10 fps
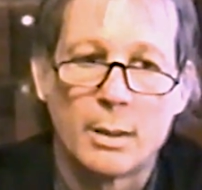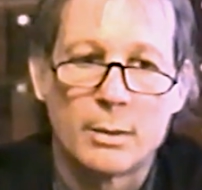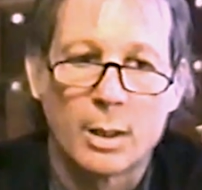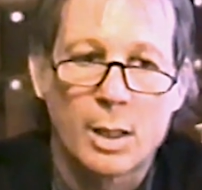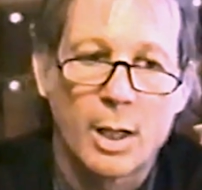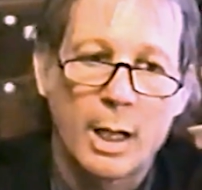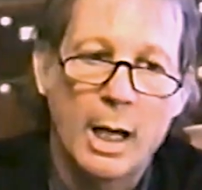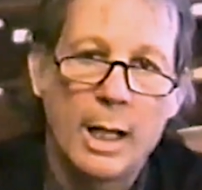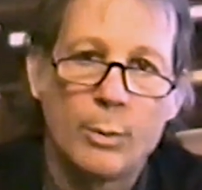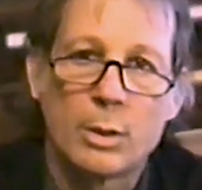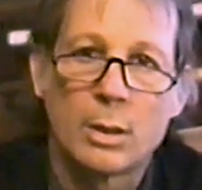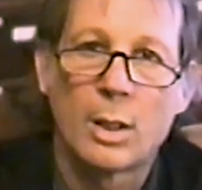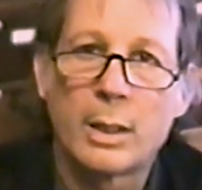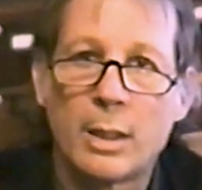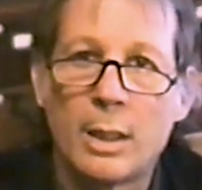LeClaire Island and
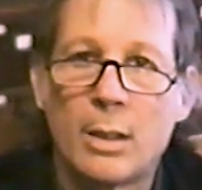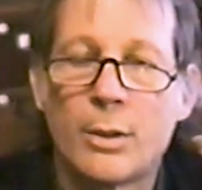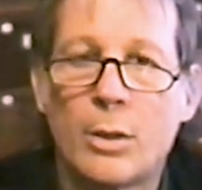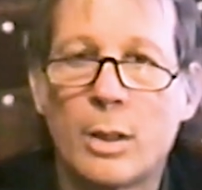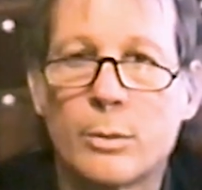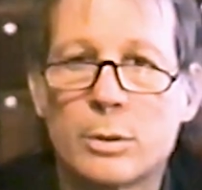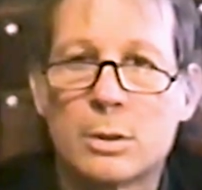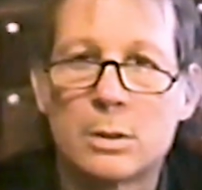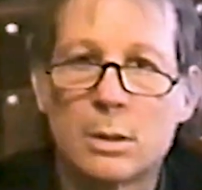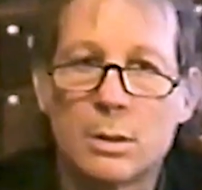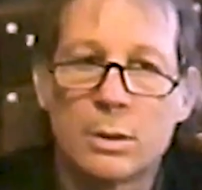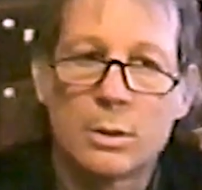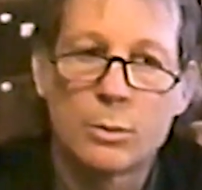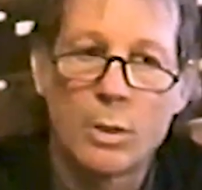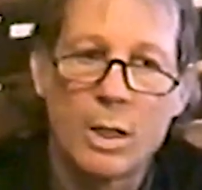Galena, Illinois, which is in
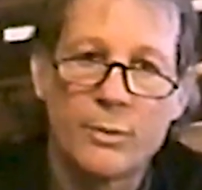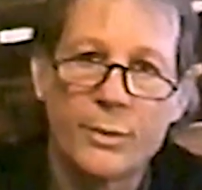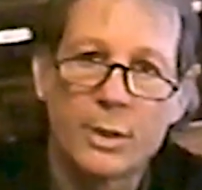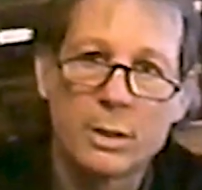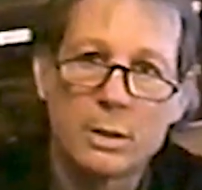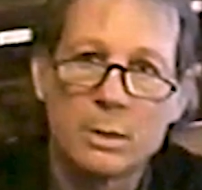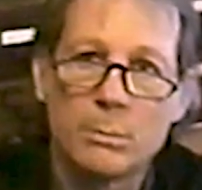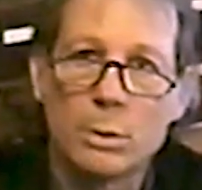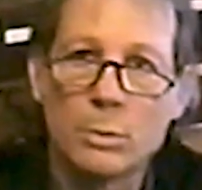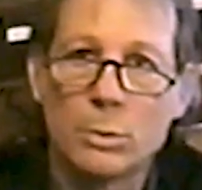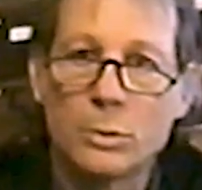the 12 and 13 pools.